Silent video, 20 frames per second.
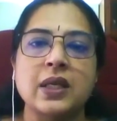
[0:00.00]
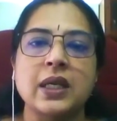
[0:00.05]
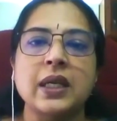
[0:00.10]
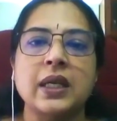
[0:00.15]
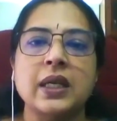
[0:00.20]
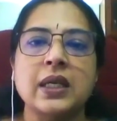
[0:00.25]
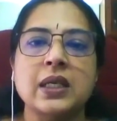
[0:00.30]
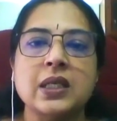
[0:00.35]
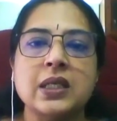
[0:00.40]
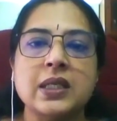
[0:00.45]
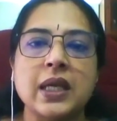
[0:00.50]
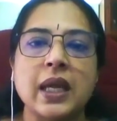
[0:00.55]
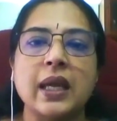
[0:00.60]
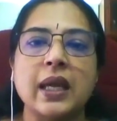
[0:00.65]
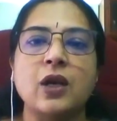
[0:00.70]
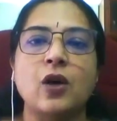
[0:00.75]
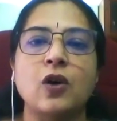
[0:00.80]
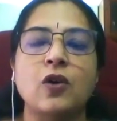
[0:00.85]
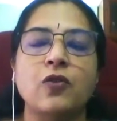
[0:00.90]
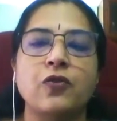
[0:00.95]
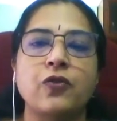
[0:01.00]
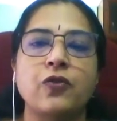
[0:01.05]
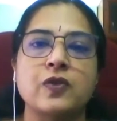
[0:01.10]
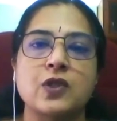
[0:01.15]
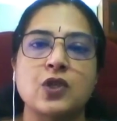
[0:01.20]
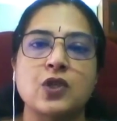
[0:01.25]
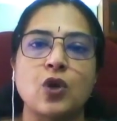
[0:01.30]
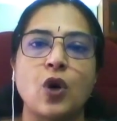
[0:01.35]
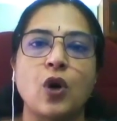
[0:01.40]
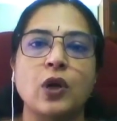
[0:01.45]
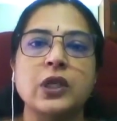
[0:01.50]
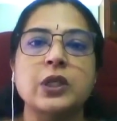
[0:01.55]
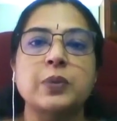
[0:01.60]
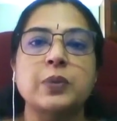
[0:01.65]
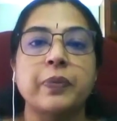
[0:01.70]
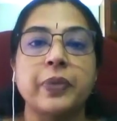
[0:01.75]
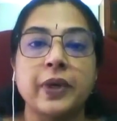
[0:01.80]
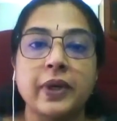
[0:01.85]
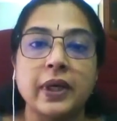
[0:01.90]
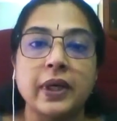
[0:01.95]
intake of salt
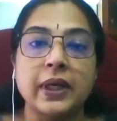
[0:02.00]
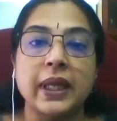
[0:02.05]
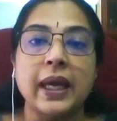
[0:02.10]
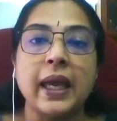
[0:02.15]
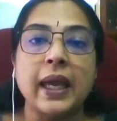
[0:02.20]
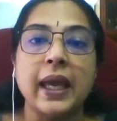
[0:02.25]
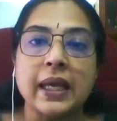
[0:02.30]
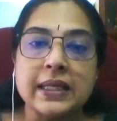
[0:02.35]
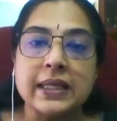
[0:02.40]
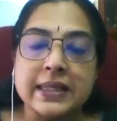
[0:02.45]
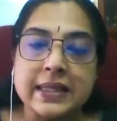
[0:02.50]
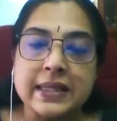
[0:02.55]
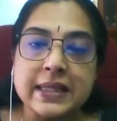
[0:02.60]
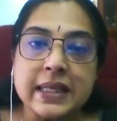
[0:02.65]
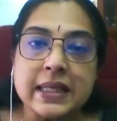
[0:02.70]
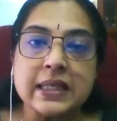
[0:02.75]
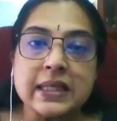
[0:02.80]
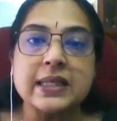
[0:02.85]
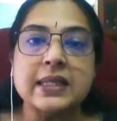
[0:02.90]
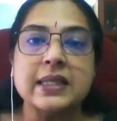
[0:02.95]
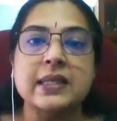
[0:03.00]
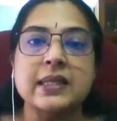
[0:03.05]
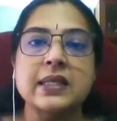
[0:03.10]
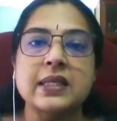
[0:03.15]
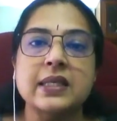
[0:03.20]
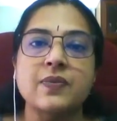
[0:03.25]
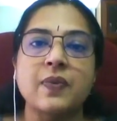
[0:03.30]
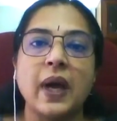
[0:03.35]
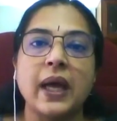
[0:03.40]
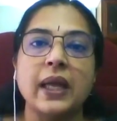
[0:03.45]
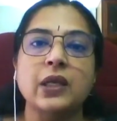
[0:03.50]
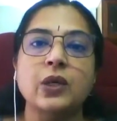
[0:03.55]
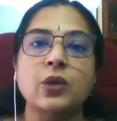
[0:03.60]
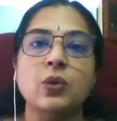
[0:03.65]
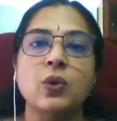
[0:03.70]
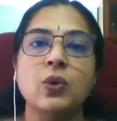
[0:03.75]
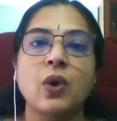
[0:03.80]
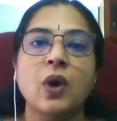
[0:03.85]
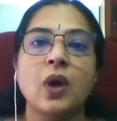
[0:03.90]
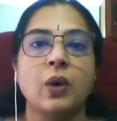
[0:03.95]
per day exceeds this
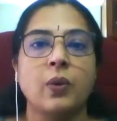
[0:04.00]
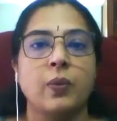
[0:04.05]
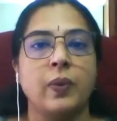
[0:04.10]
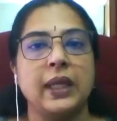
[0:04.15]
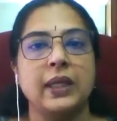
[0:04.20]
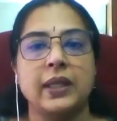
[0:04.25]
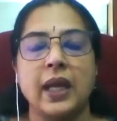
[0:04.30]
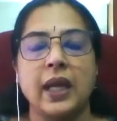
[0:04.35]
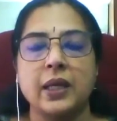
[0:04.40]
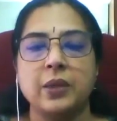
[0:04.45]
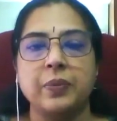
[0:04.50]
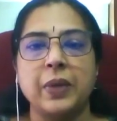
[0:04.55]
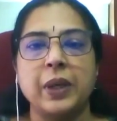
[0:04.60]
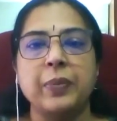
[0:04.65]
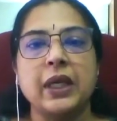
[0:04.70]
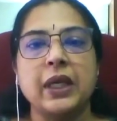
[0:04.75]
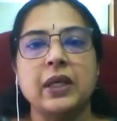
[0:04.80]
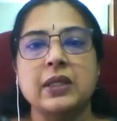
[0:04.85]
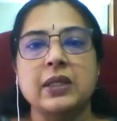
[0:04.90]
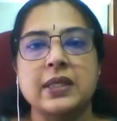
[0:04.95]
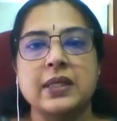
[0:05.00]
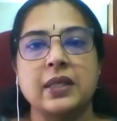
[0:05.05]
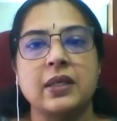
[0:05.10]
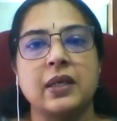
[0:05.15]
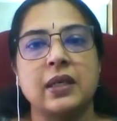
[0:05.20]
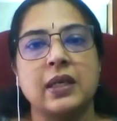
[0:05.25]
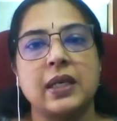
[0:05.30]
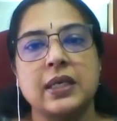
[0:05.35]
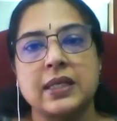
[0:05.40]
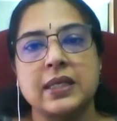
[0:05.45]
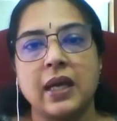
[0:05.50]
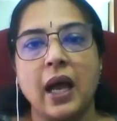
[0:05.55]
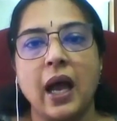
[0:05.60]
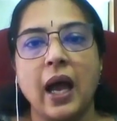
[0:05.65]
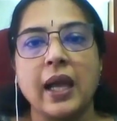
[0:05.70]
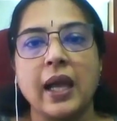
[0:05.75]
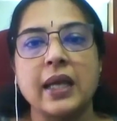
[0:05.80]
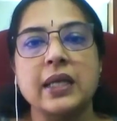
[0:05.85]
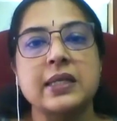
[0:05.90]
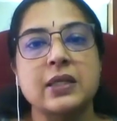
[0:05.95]
value, well, that may be considered as a
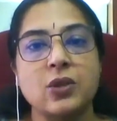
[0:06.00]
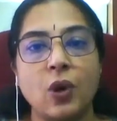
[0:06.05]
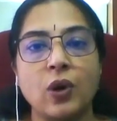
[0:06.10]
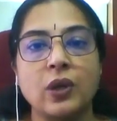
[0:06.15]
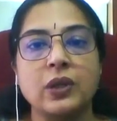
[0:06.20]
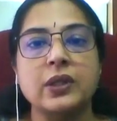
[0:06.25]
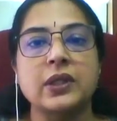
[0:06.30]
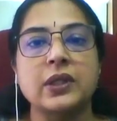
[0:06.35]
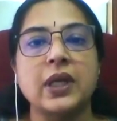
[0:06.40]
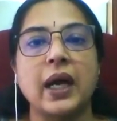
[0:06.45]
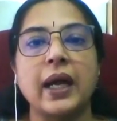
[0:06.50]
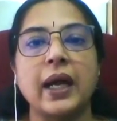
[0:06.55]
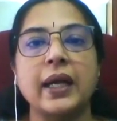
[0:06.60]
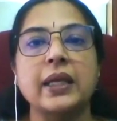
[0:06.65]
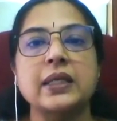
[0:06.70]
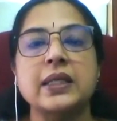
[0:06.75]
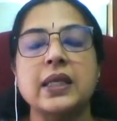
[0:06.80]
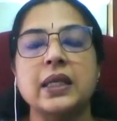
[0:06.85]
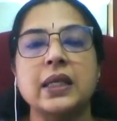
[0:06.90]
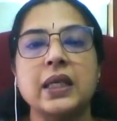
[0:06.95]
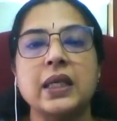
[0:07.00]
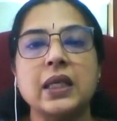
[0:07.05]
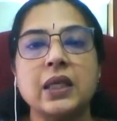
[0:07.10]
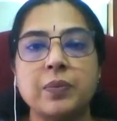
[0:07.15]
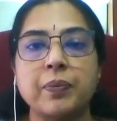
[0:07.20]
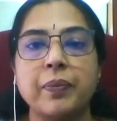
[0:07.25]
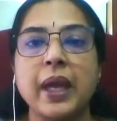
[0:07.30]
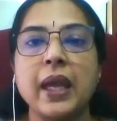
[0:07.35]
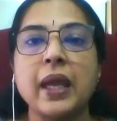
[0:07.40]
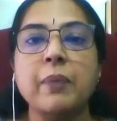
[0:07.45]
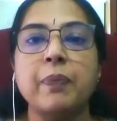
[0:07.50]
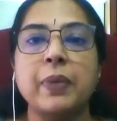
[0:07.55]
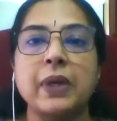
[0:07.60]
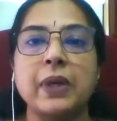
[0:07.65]
high salt diet, and it may